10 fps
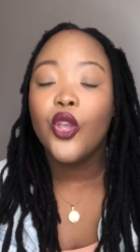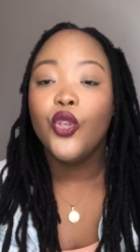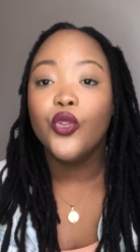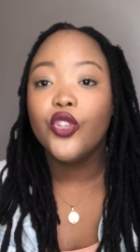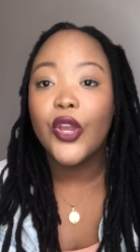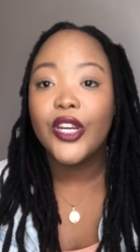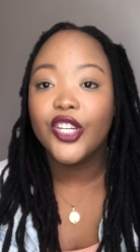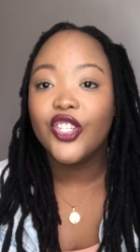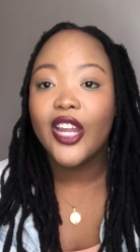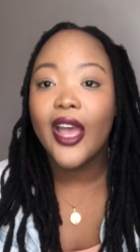use
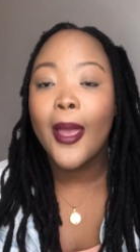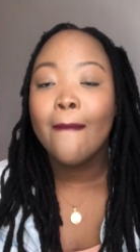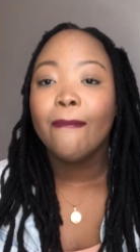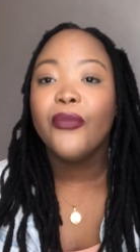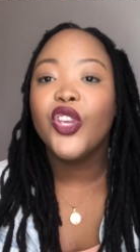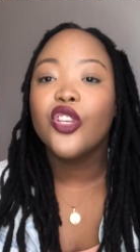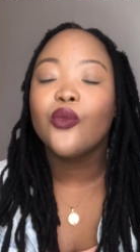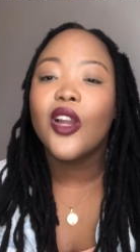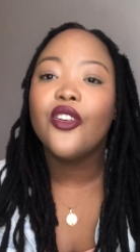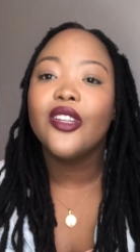conditioner, because
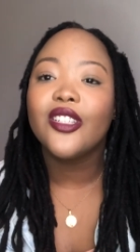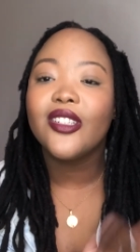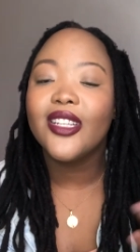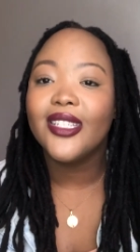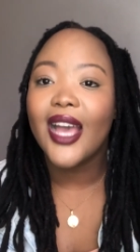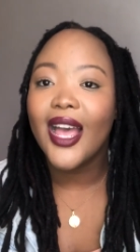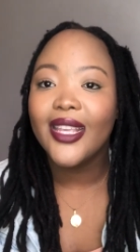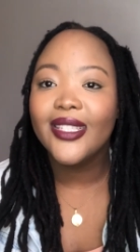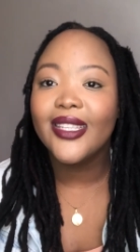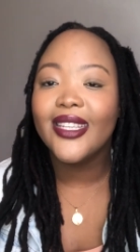what conditioner
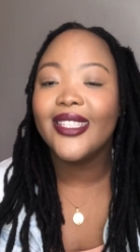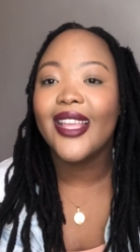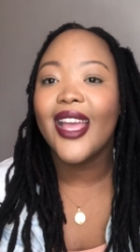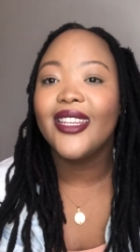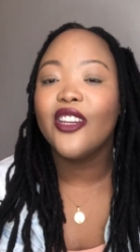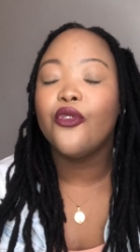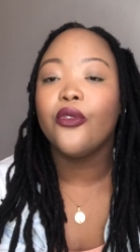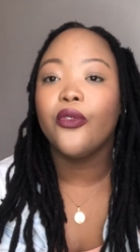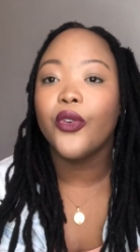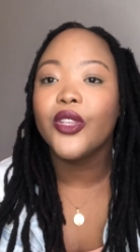does is that it
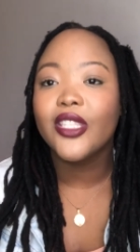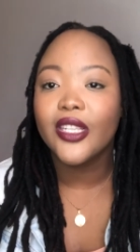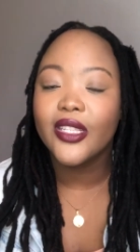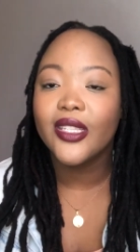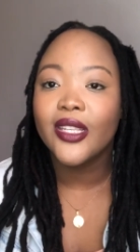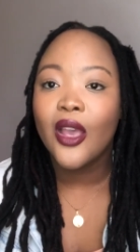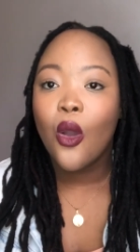reverses